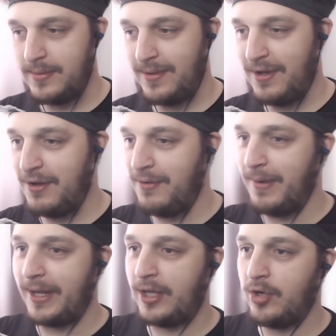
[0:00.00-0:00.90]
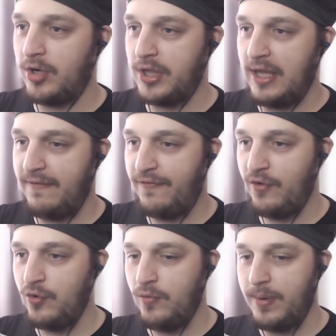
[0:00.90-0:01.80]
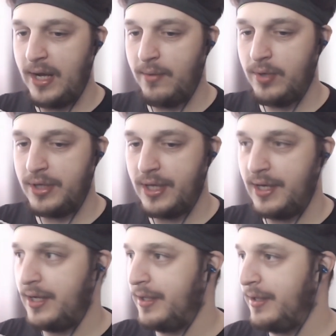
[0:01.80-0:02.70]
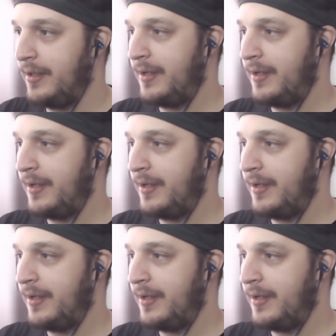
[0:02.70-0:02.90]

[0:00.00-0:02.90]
Oh my god, that flew by. What the hell?